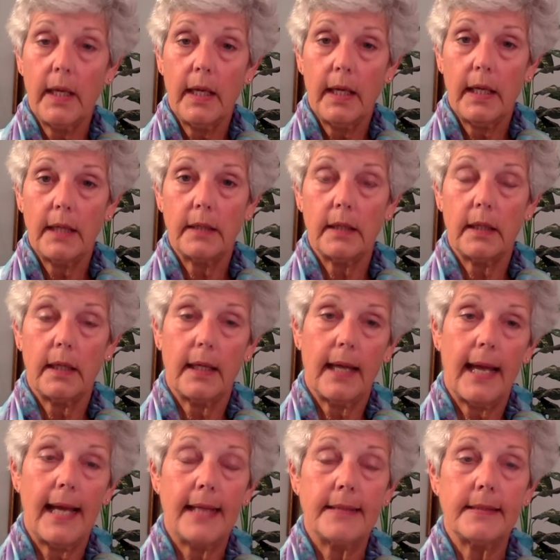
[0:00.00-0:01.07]
It
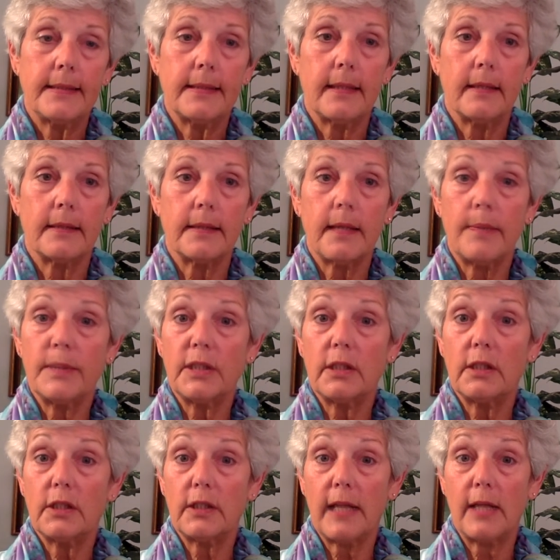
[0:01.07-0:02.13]
has
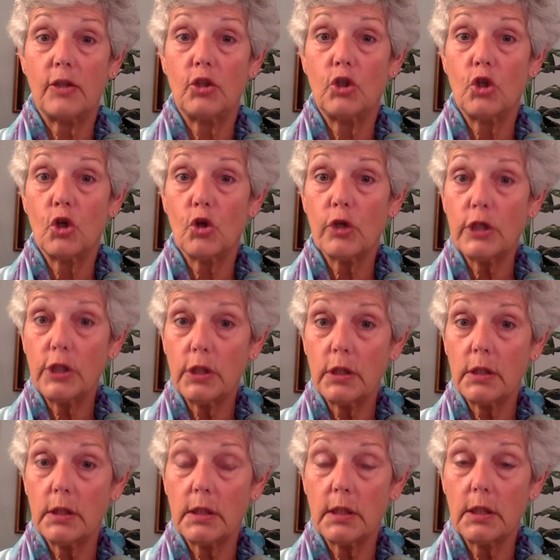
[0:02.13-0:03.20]
substance that
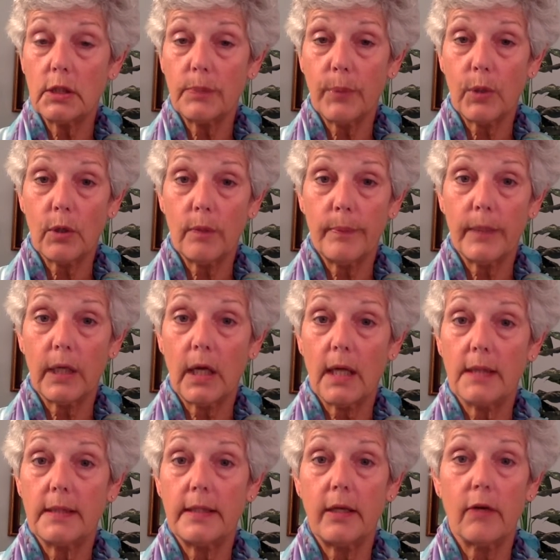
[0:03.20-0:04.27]
nourishes the sperm
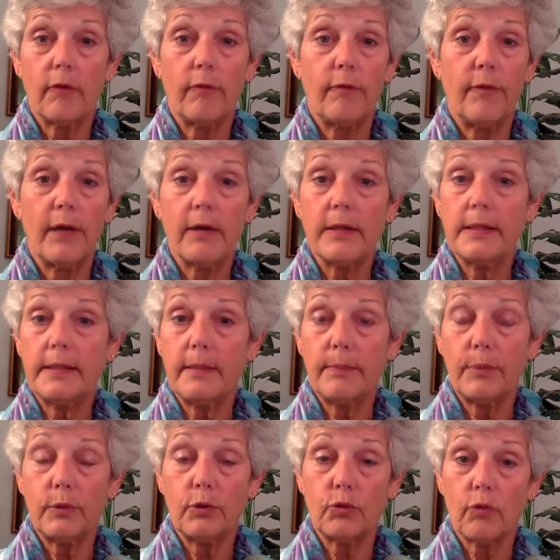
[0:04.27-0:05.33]
because they're very
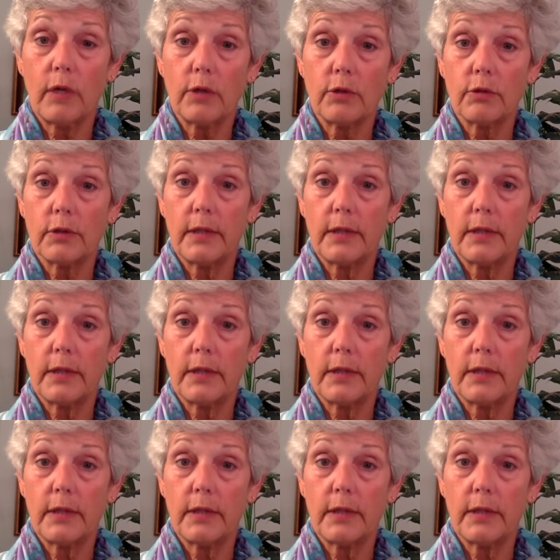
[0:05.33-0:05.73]
simple structures.